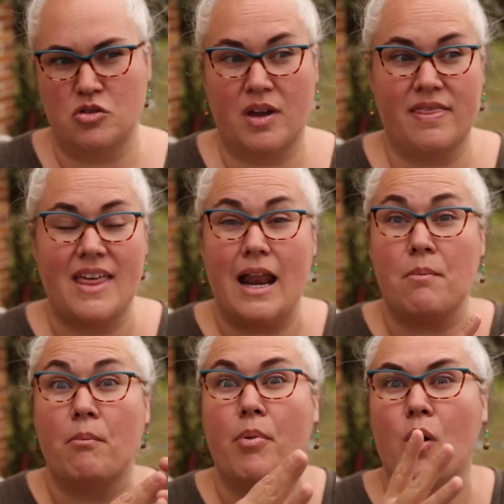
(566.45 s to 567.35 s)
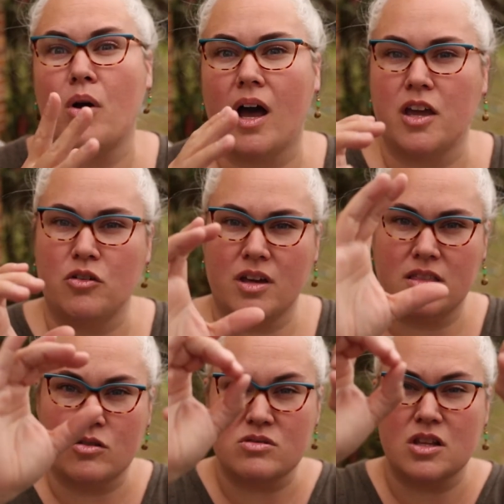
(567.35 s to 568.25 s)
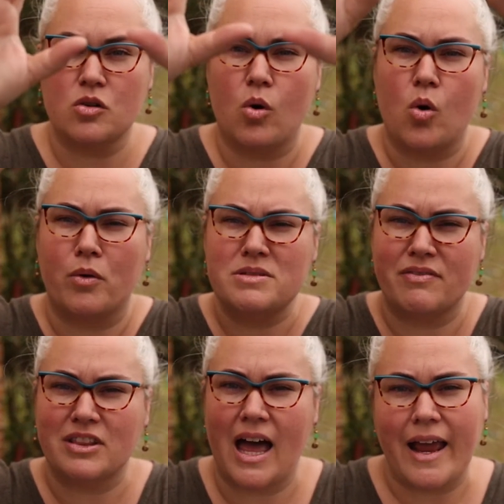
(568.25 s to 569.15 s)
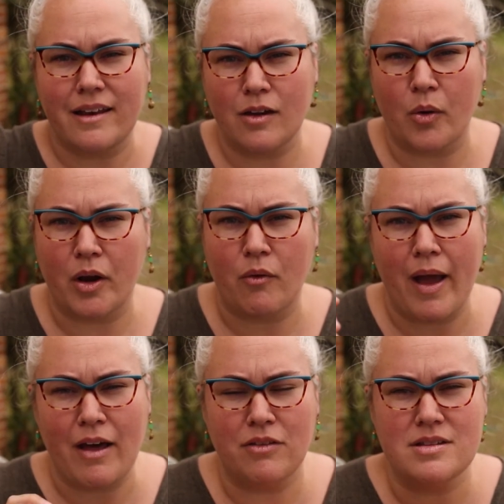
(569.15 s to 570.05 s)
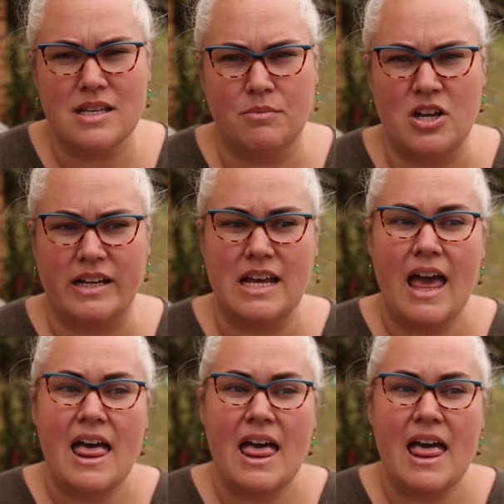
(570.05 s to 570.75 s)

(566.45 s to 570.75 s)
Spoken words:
you get that bokeh, you get those little orbs of light going around the subject.